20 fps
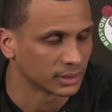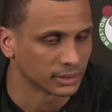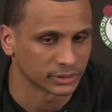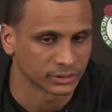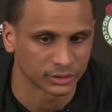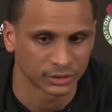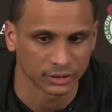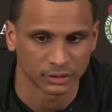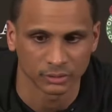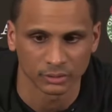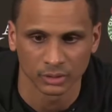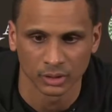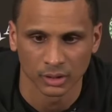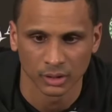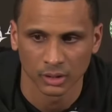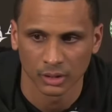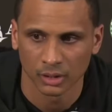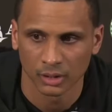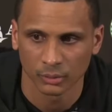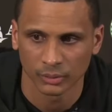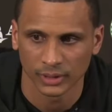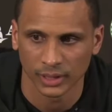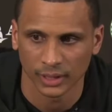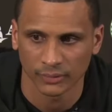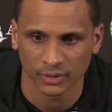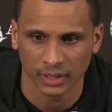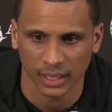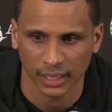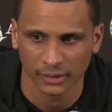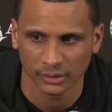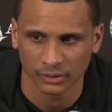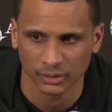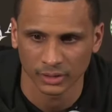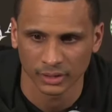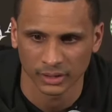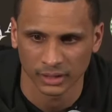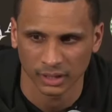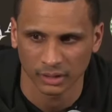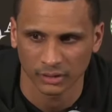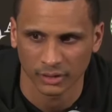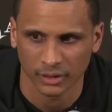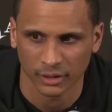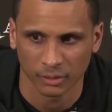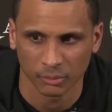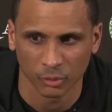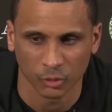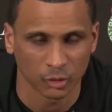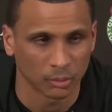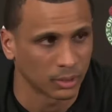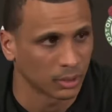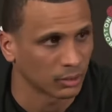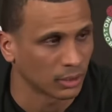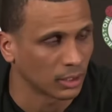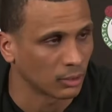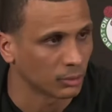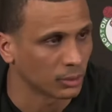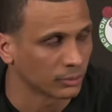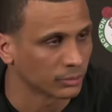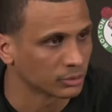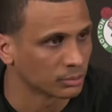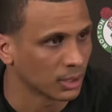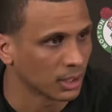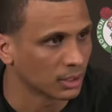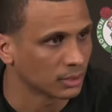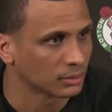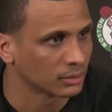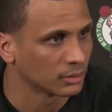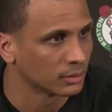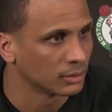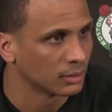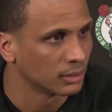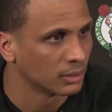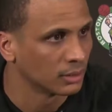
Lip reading: And so we have to handle it, and I'll care more about how we respond